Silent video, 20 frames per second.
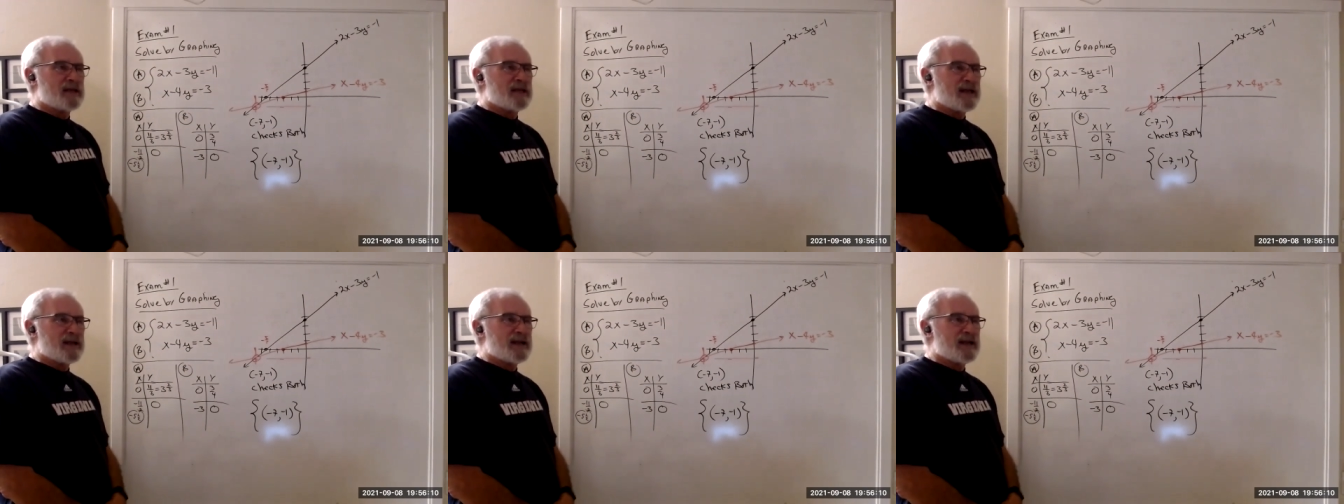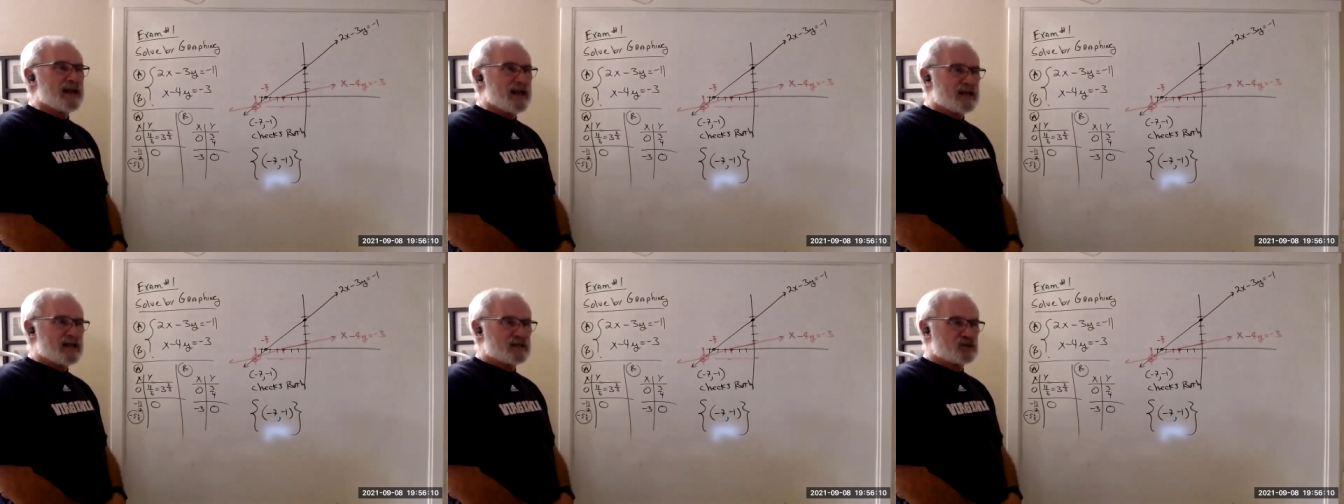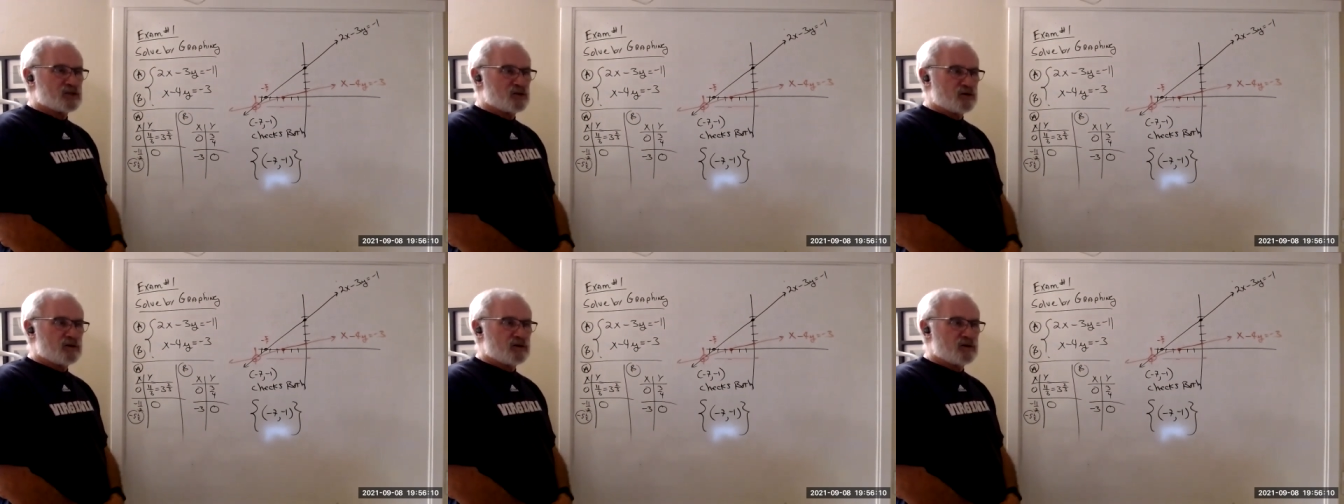get an
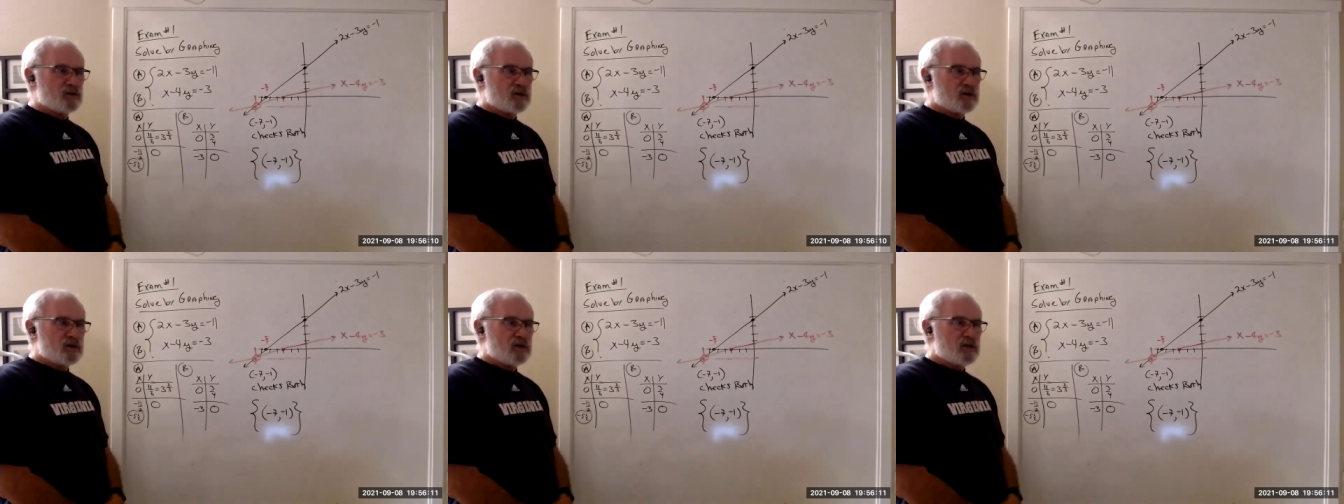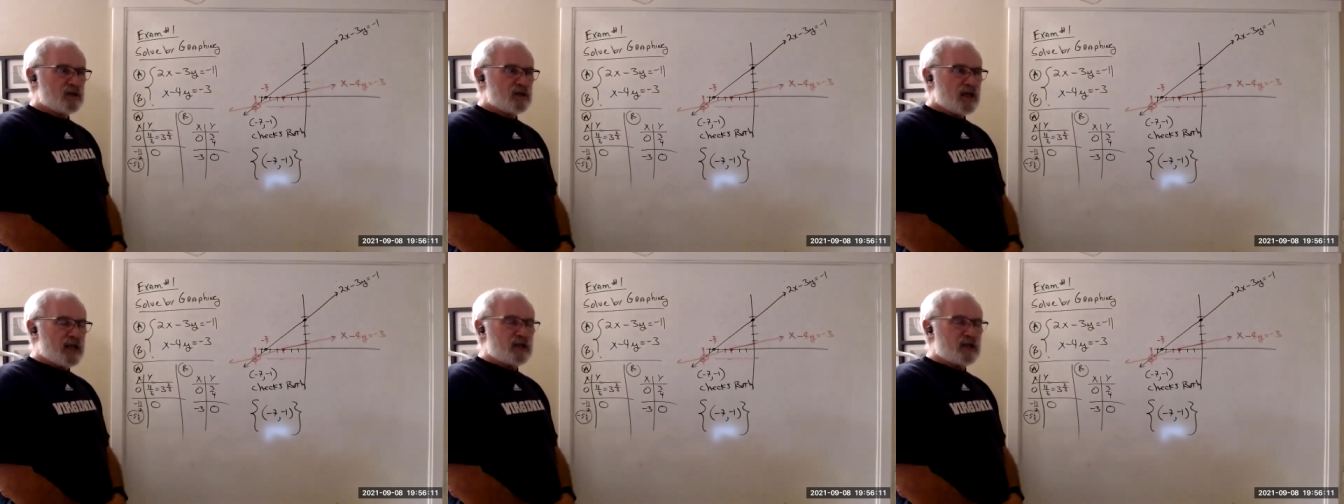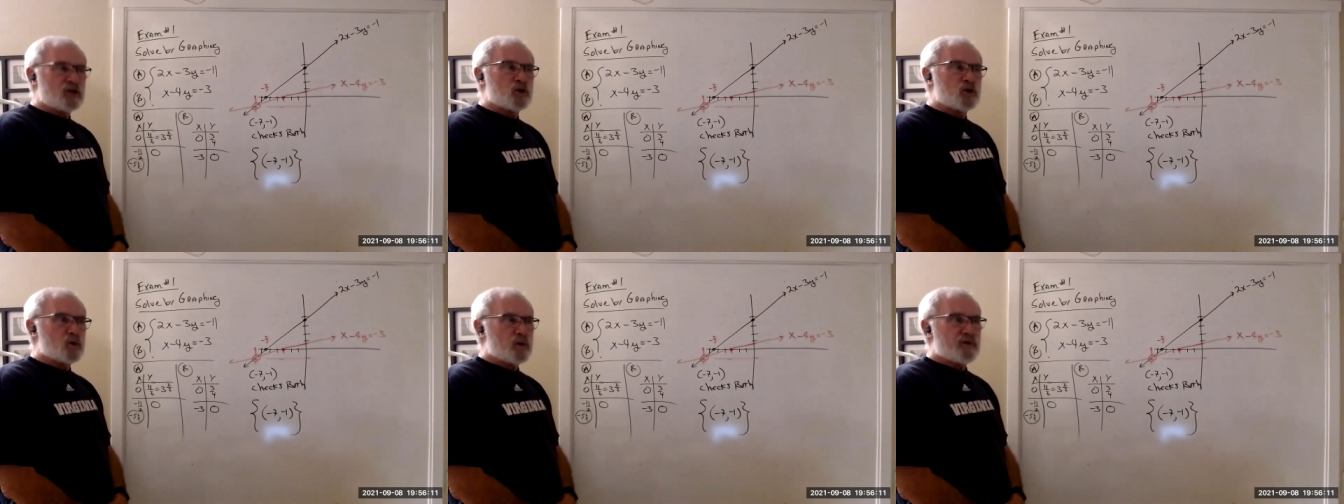answer
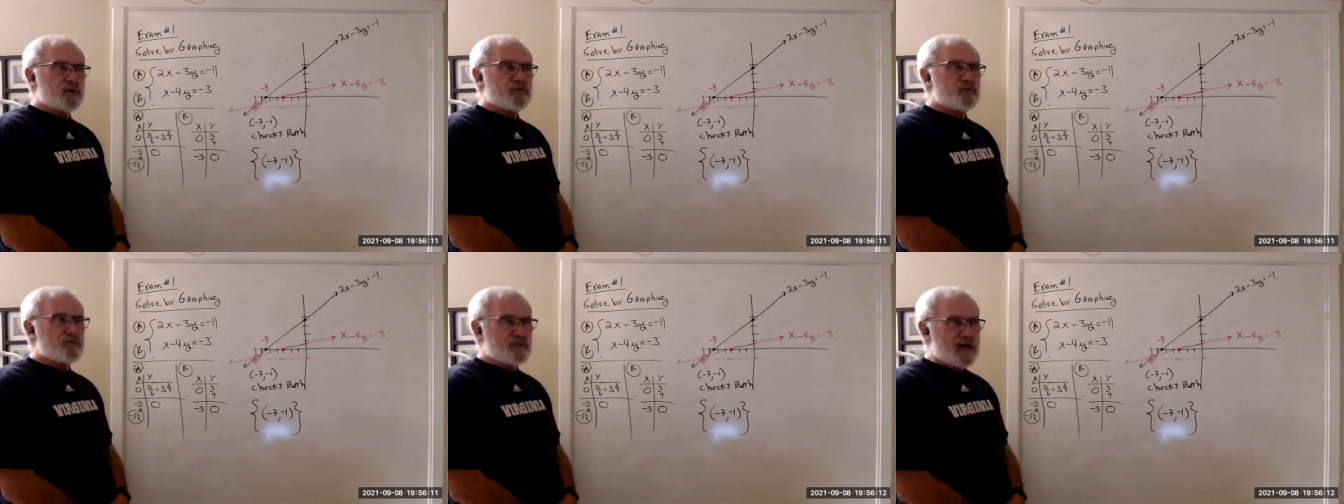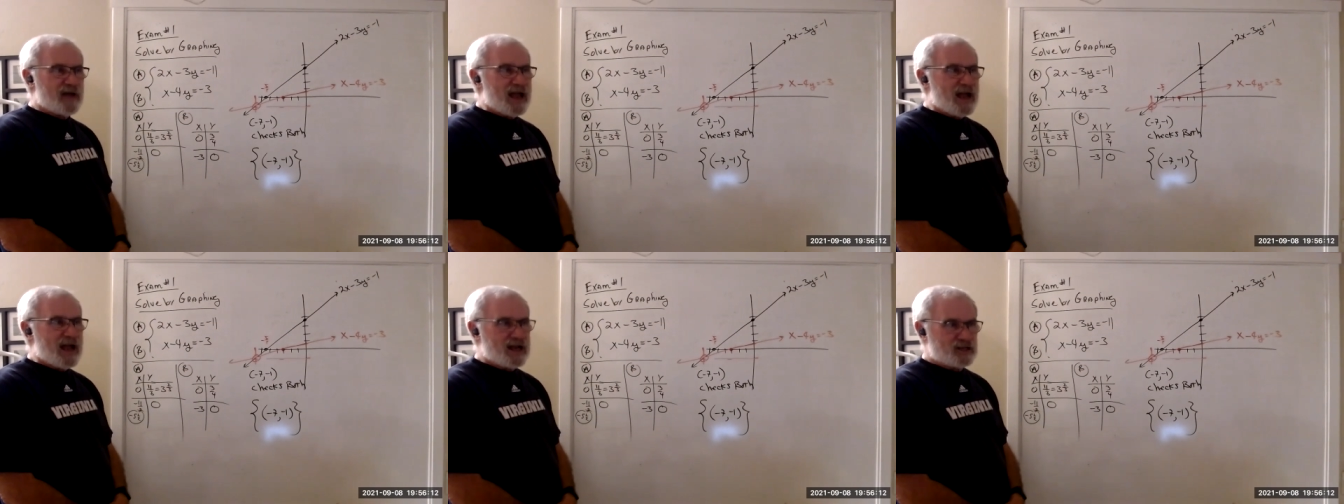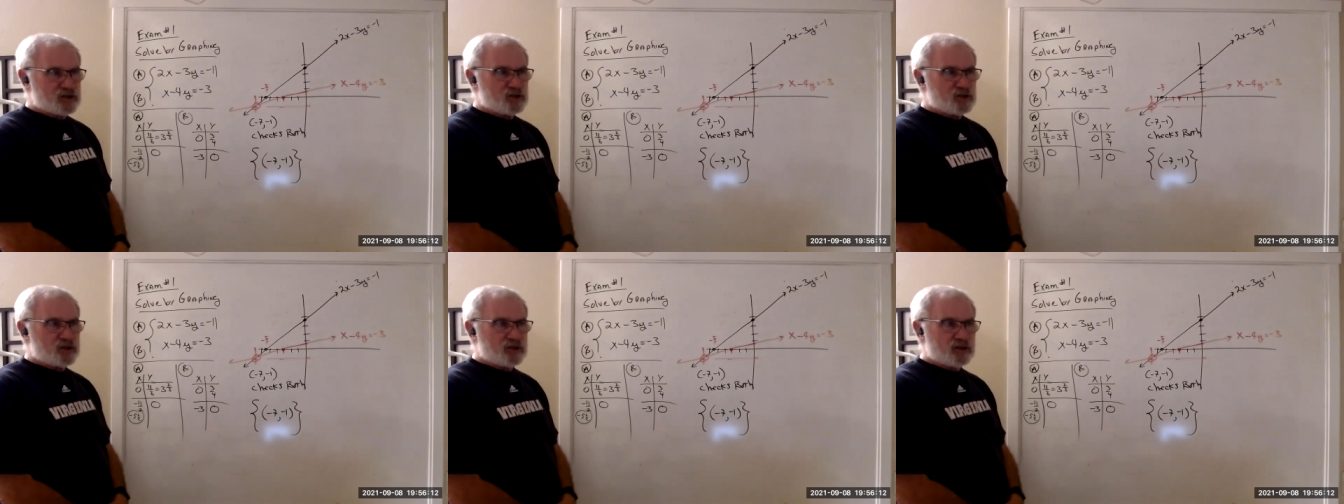and do it
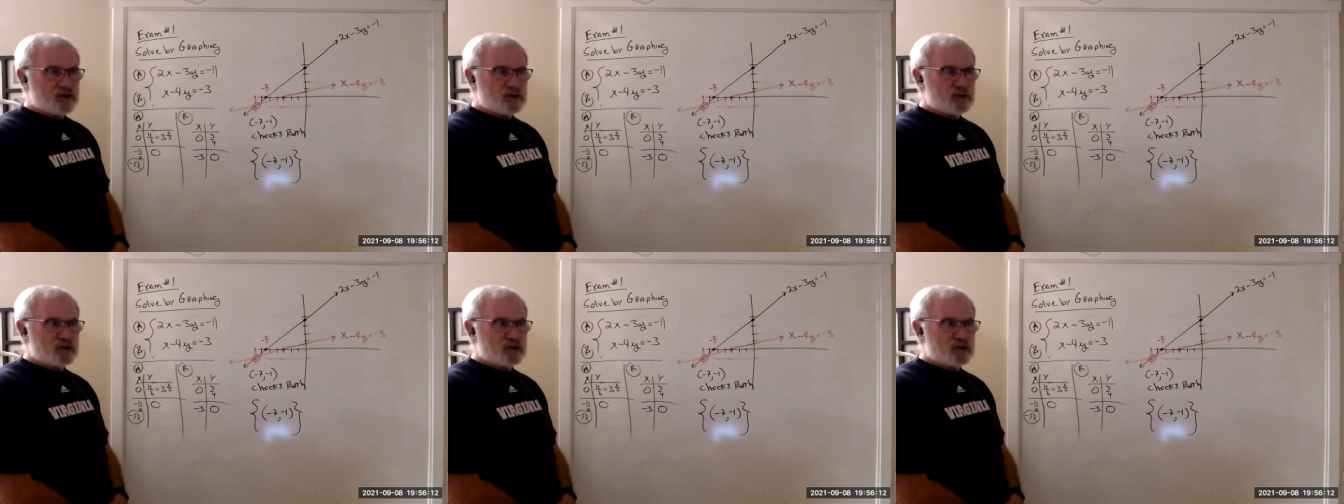fast.